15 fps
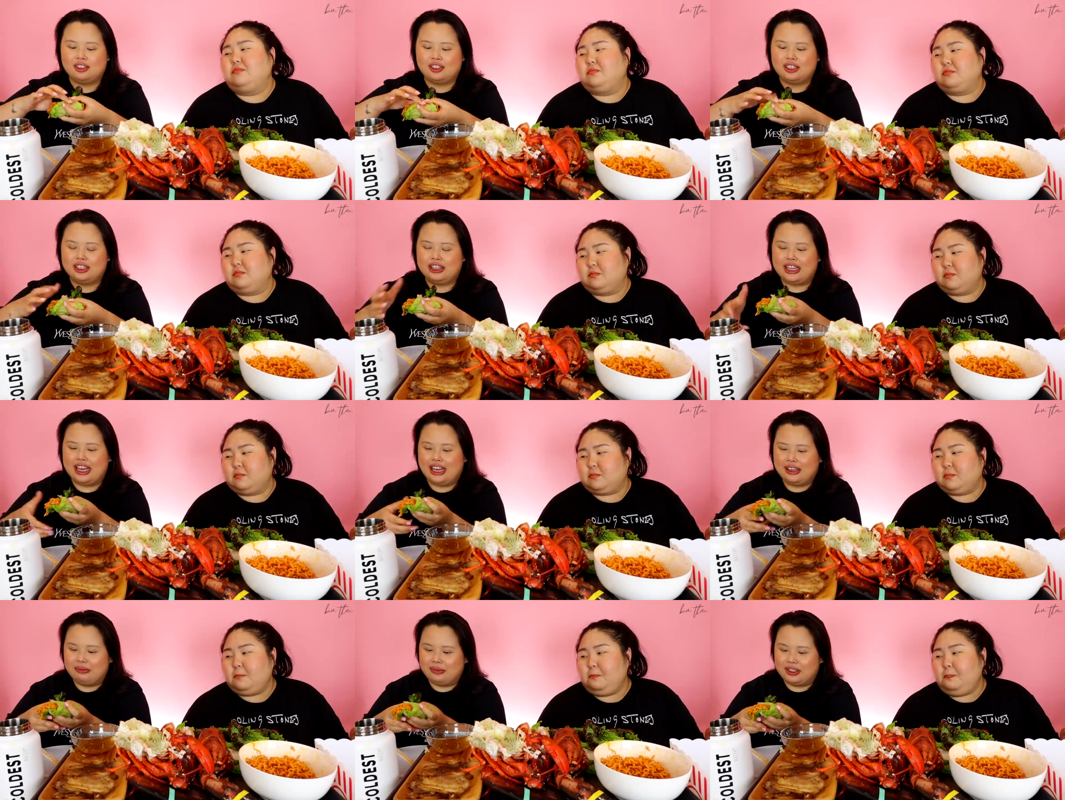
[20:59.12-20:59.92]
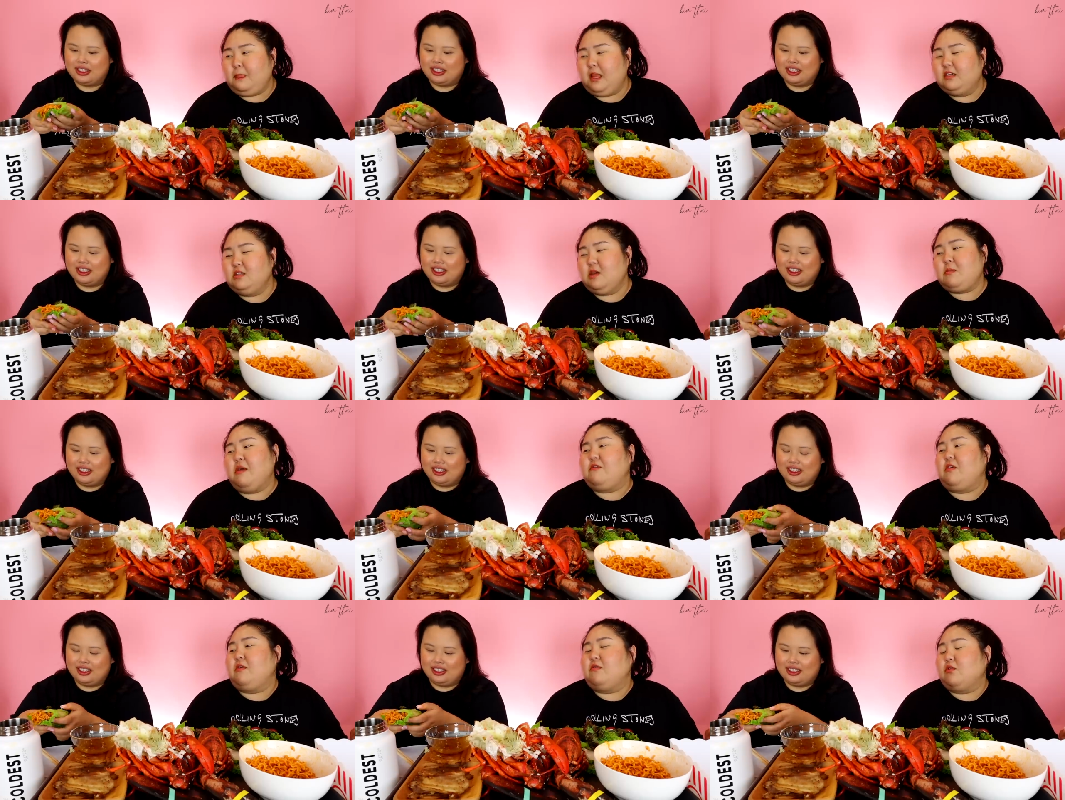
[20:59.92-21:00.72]
Speaker 1: Good times.
Speaker 2: It's like my
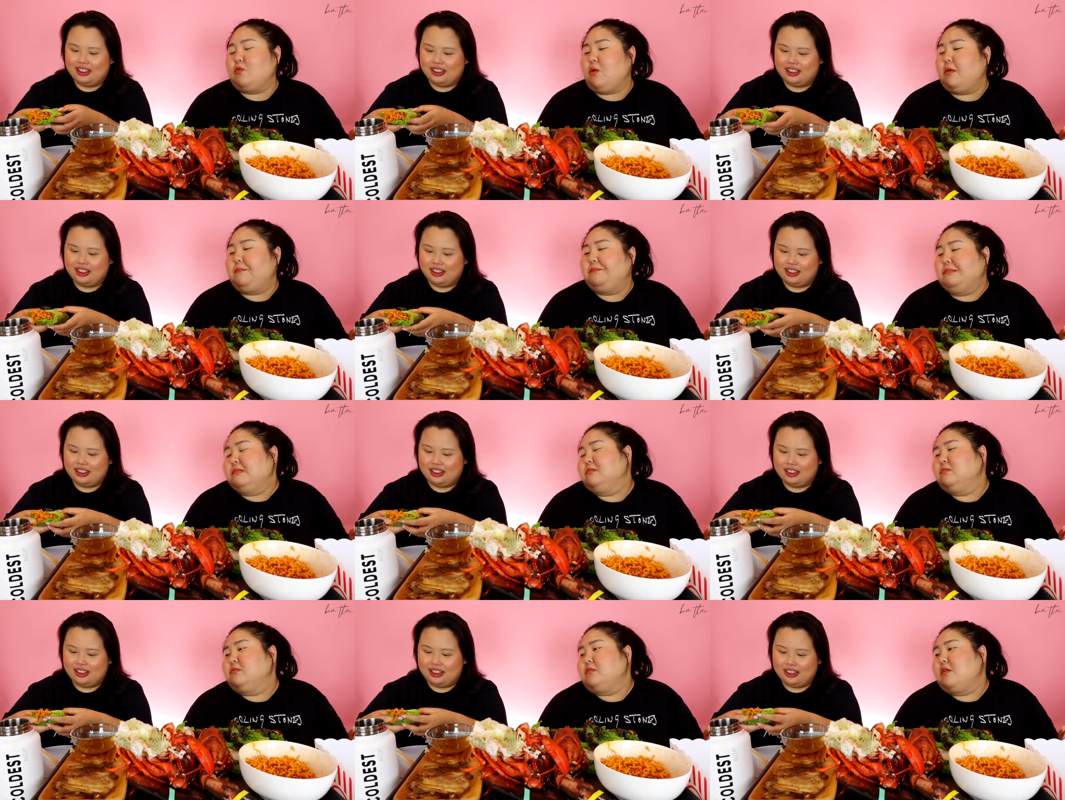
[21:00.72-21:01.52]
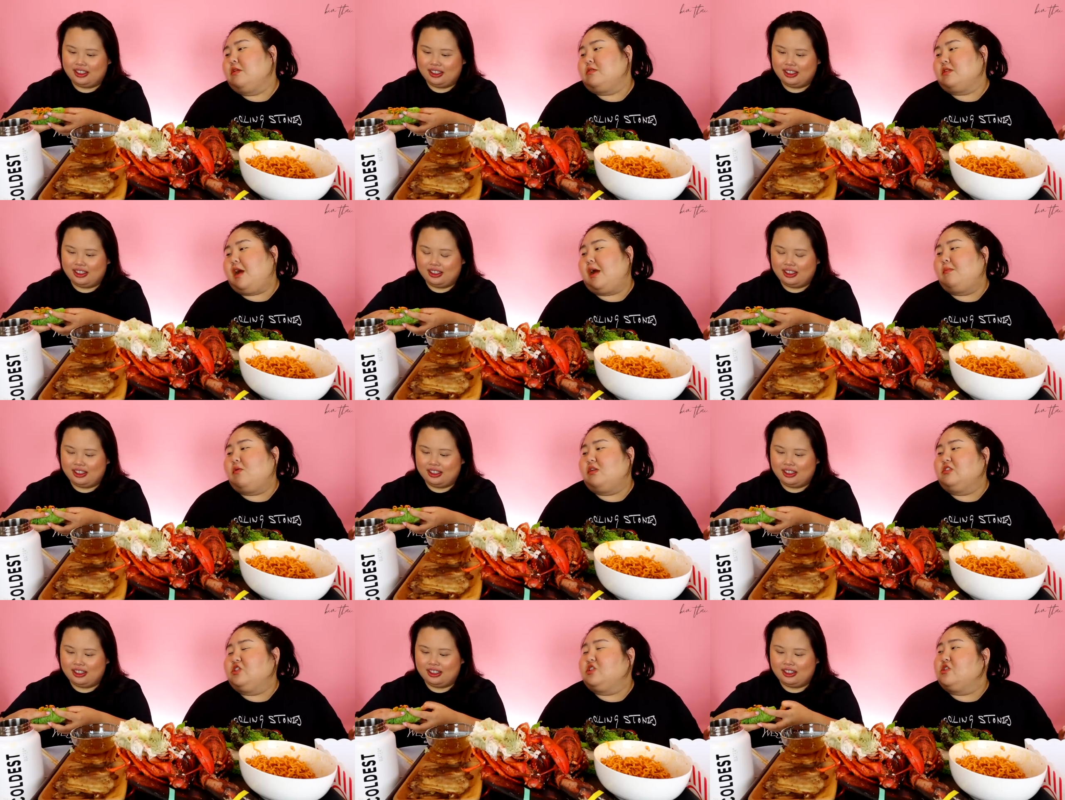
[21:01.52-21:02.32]
favorite time
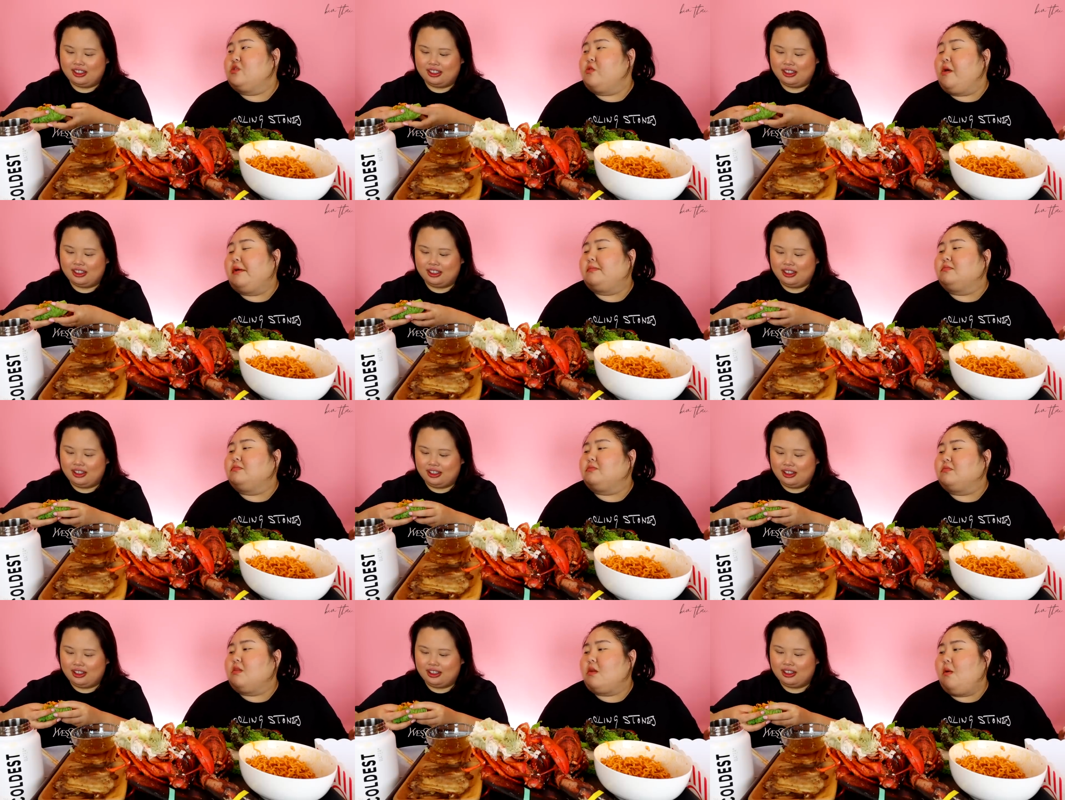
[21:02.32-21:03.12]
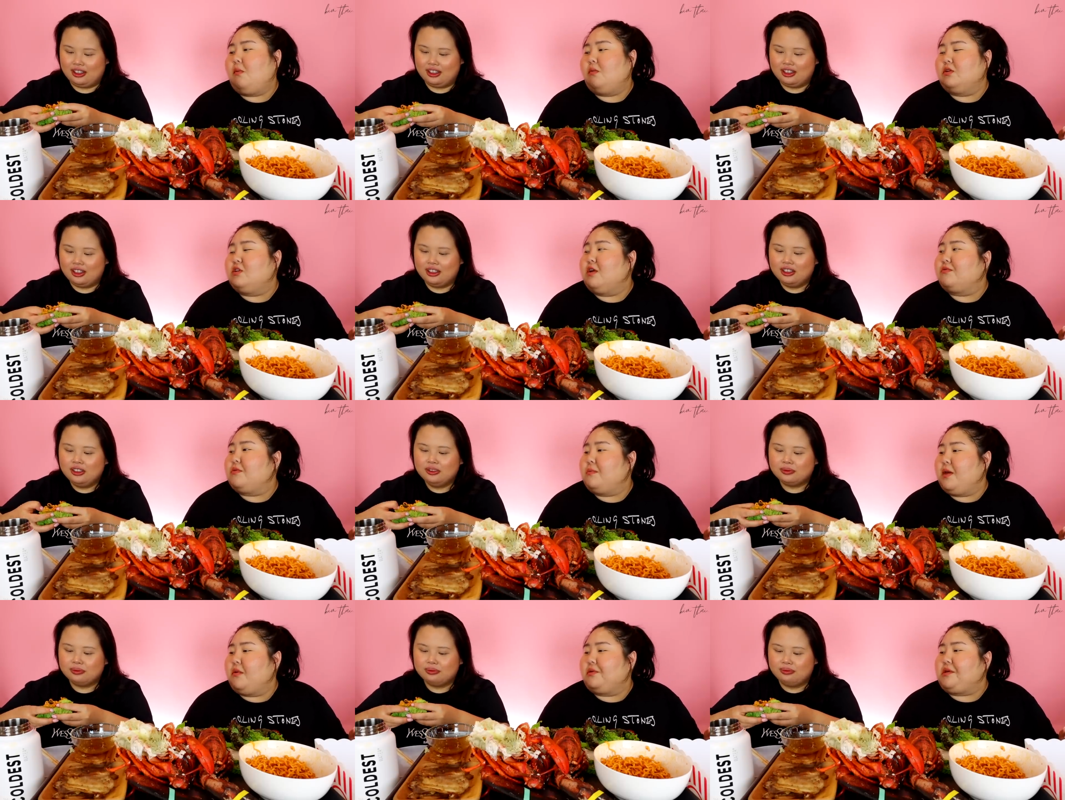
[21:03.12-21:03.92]
watching you when you have to
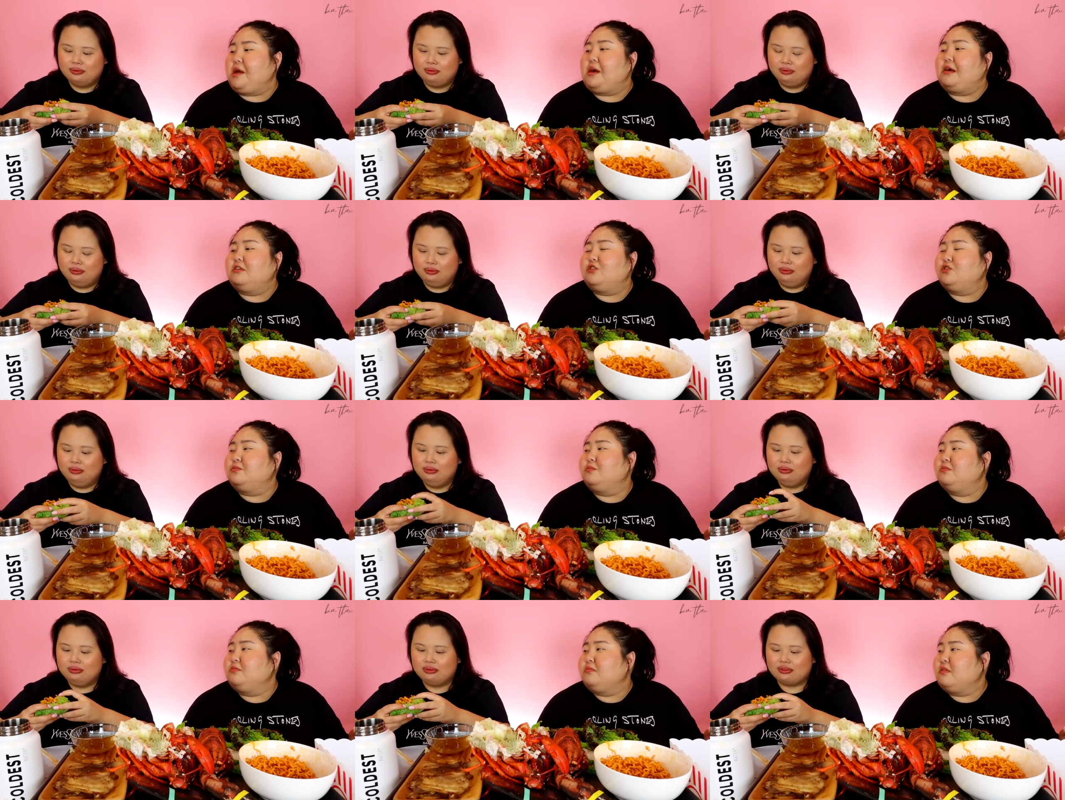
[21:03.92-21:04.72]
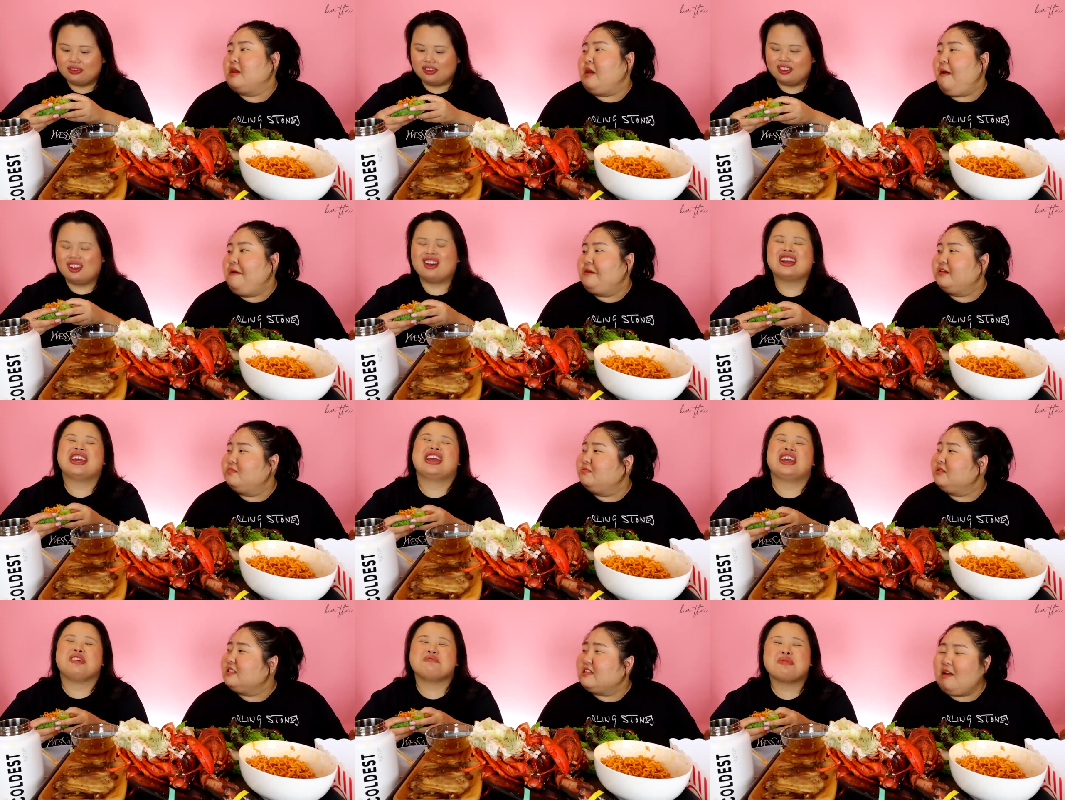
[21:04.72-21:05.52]
pay with cash.
Speaker 1: I
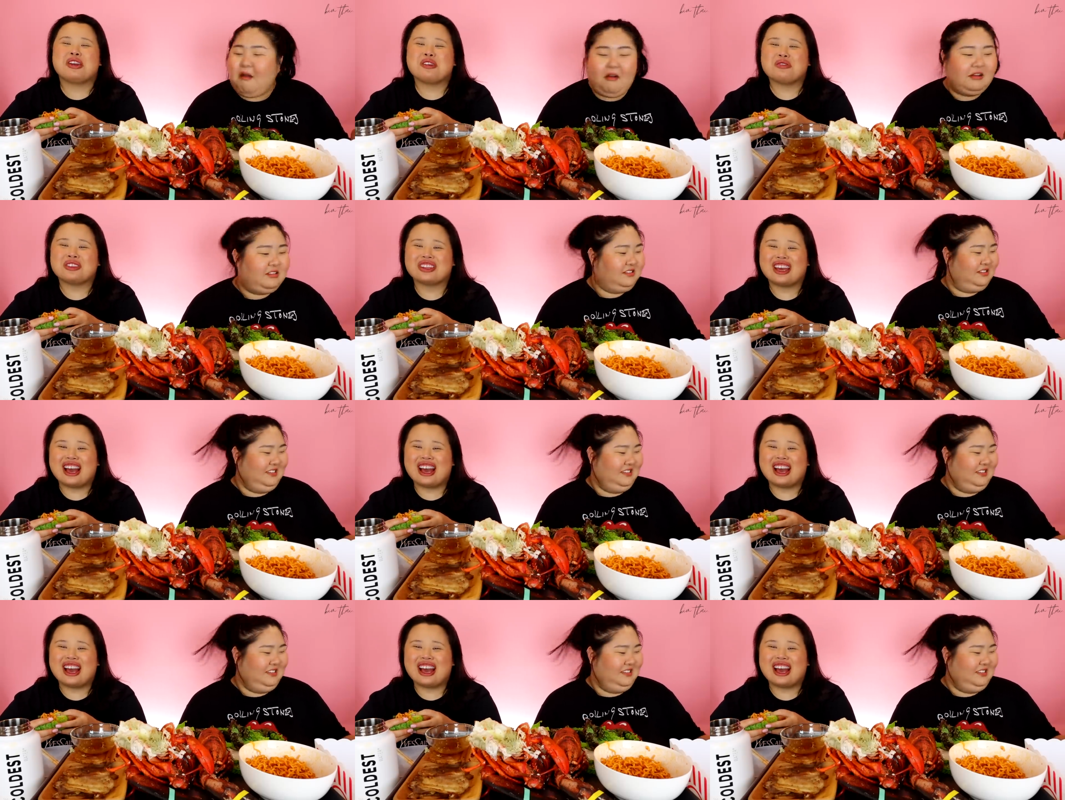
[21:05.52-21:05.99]
hate paying with